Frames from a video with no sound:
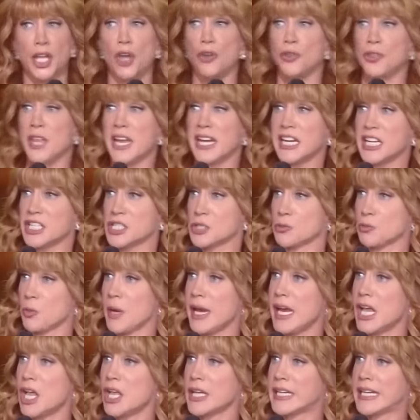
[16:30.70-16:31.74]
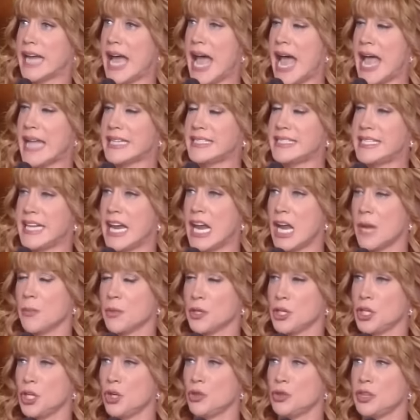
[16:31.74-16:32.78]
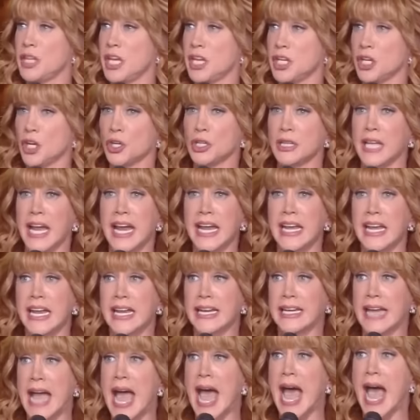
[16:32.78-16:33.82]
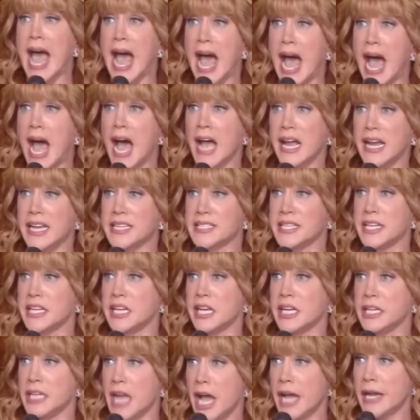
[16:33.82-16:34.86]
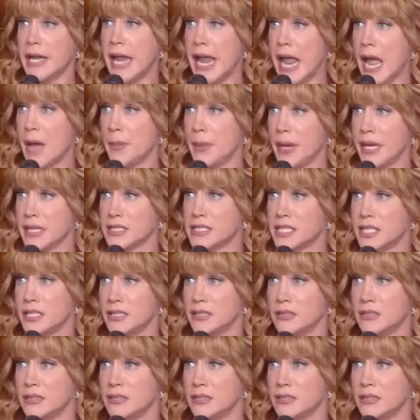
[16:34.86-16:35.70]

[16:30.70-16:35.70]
think it's real goddamn cute that your lady Gaha is in a nun habit.